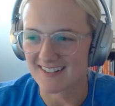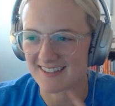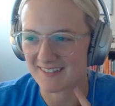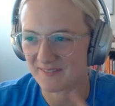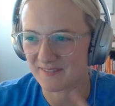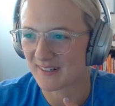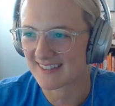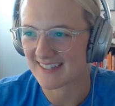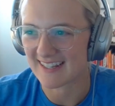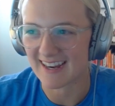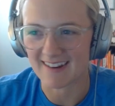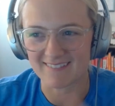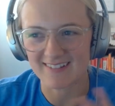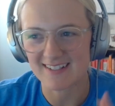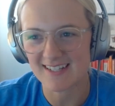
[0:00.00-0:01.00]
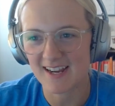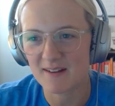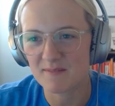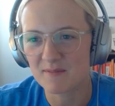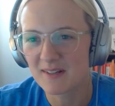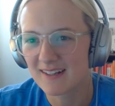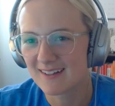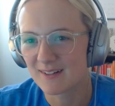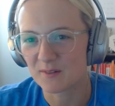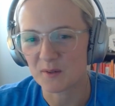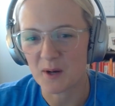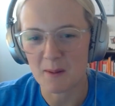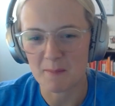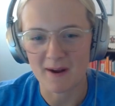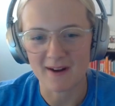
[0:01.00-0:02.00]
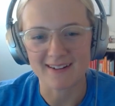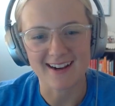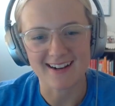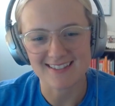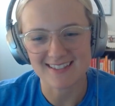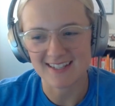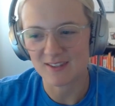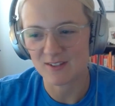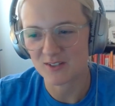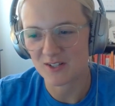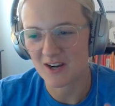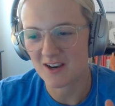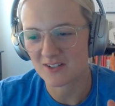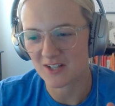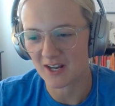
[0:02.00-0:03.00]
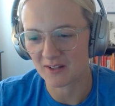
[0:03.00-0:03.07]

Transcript: just want to say every time we're on a podcast together, Josh,